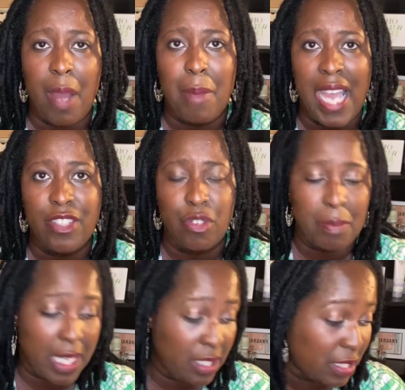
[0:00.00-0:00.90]
Mind Your
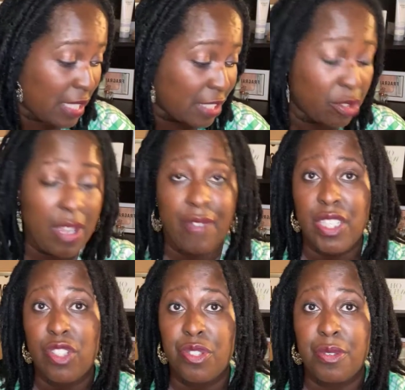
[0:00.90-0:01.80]
Monies, because I do have
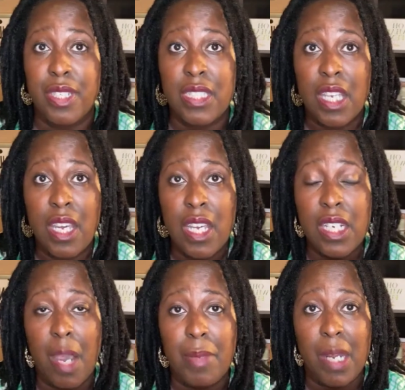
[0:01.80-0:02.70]
insurance
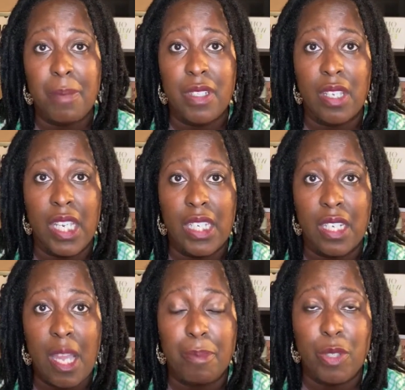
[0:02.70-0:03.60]
coming up in a
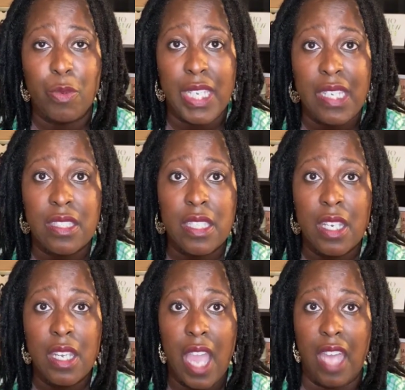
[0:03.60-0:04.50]
couple of weeks.
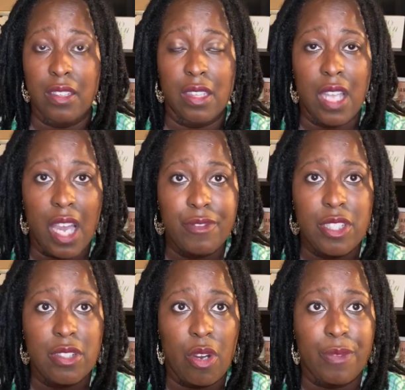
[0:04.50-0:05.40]
I'd love
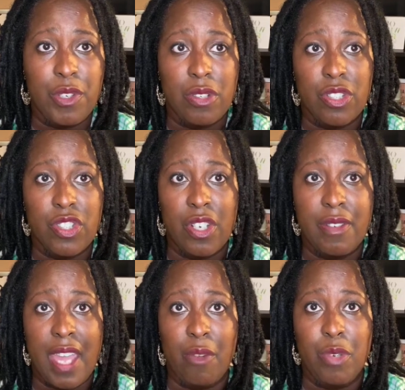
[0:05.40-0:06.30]
to know if you can share
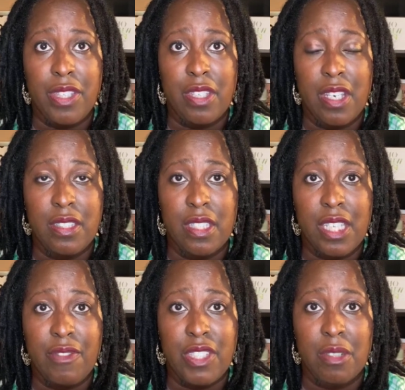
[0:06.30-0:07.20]
that with us and
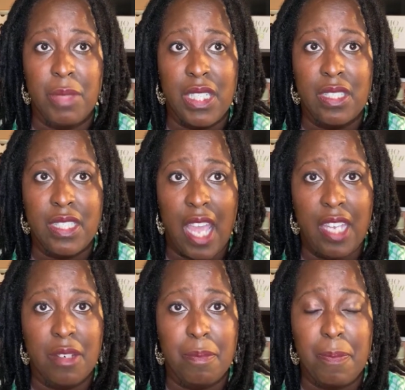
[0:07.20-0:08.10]
give us some
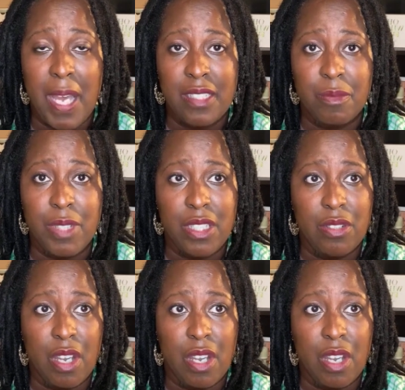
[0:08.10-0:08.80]
insight, and possibly,